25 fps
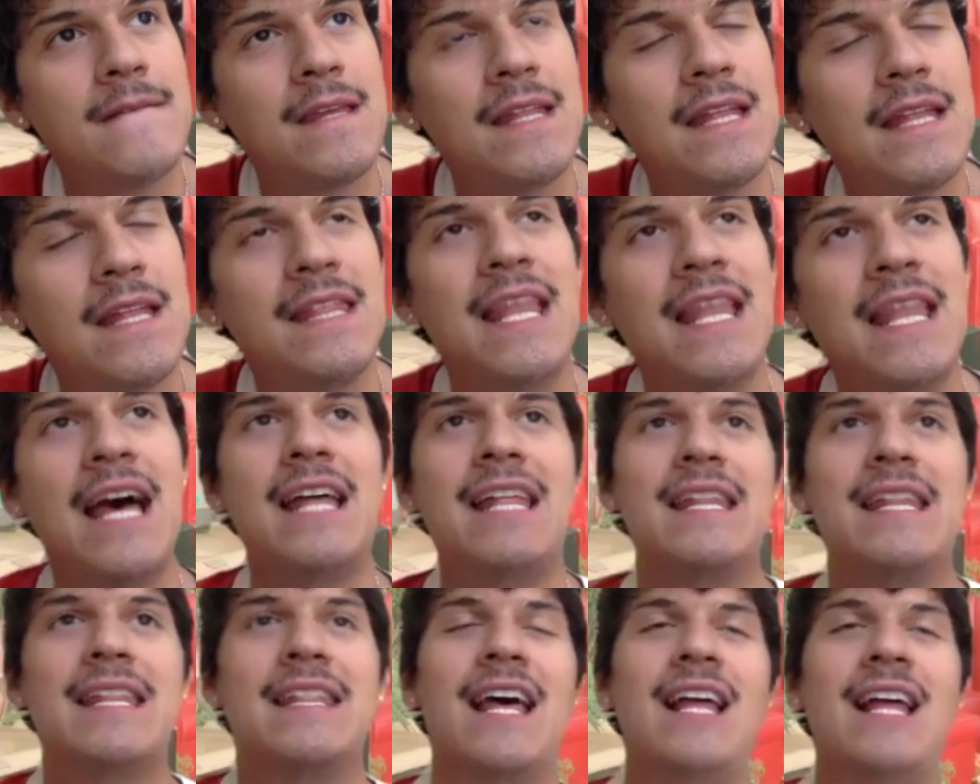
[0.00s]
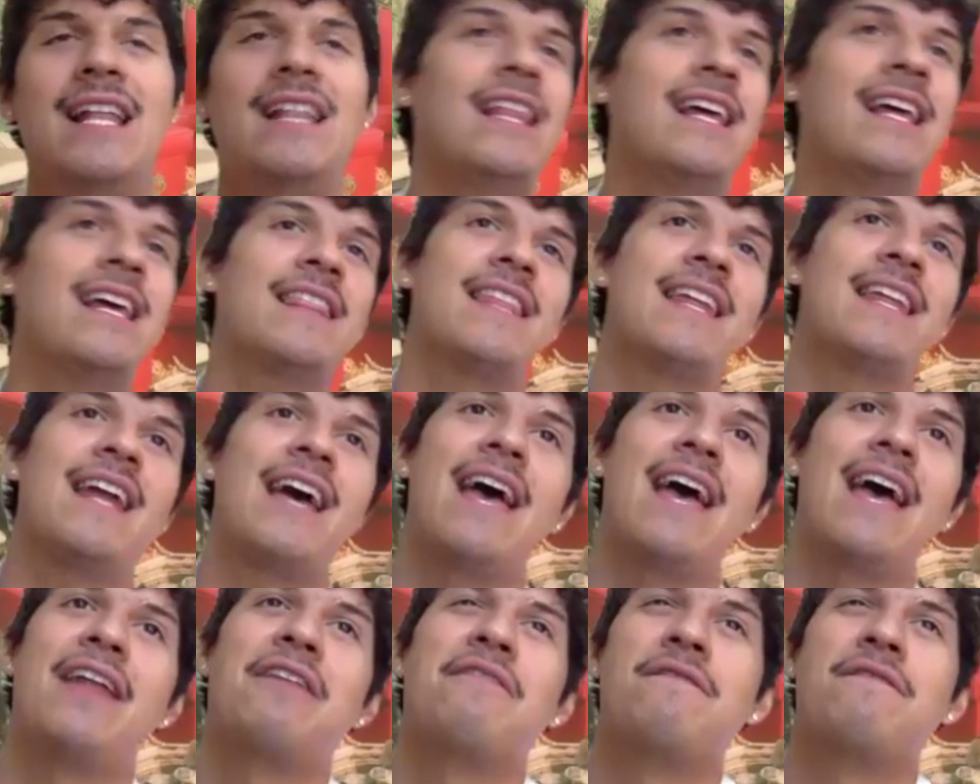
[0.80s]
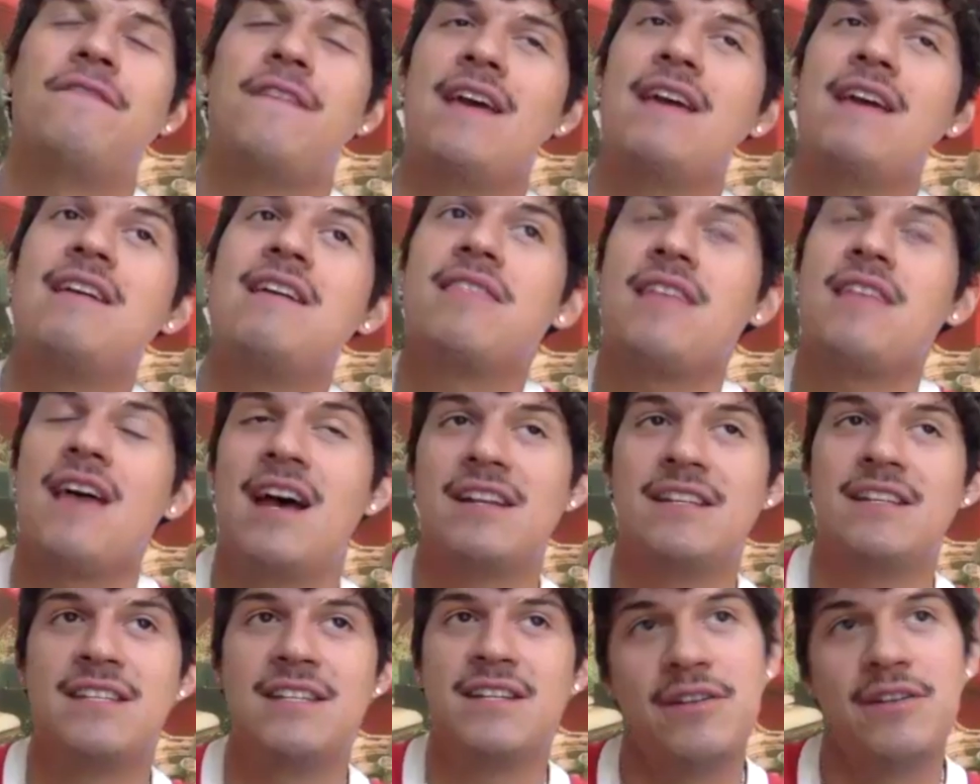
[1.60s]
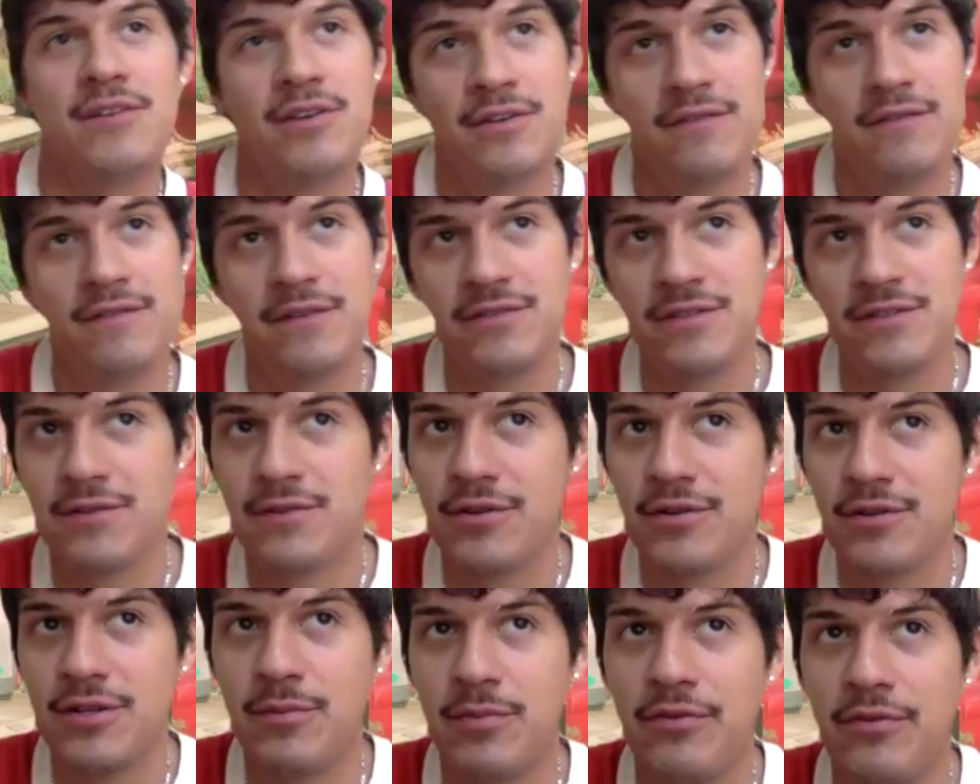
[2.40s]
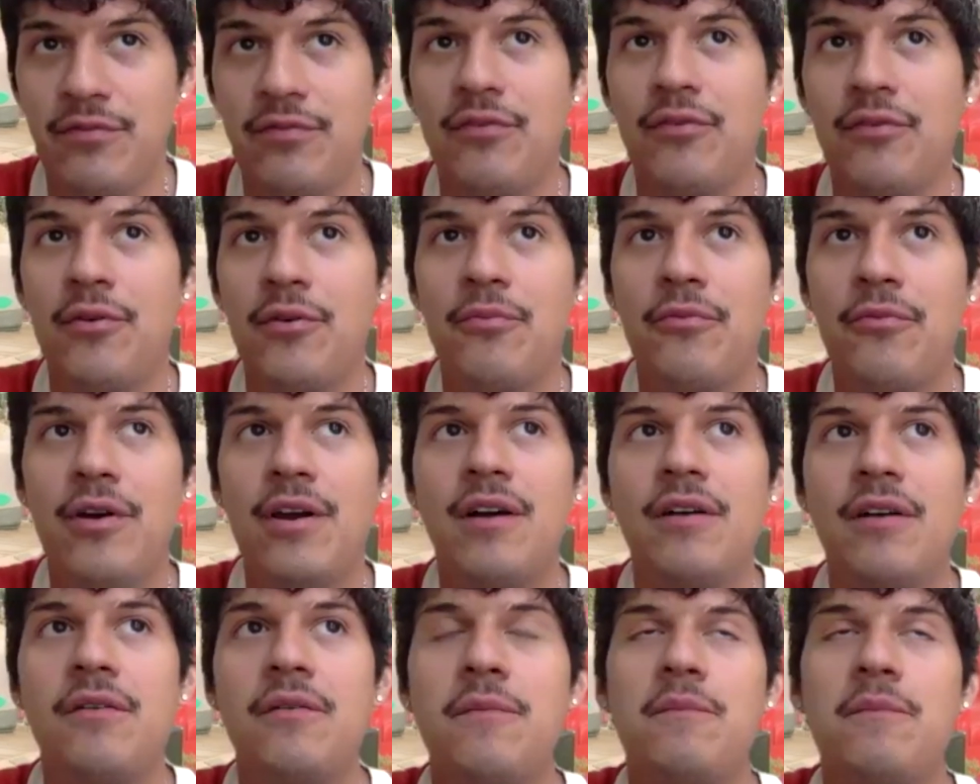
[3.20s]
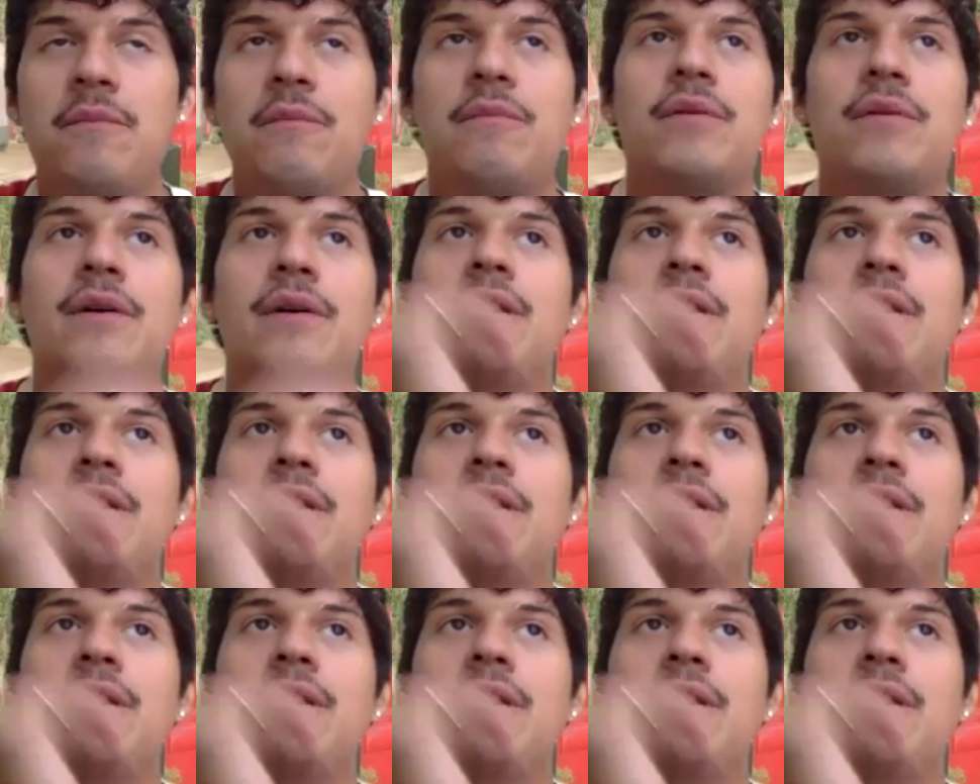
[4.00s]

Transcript: Not like that I had faith. I just didn't know if it was going to perform well. But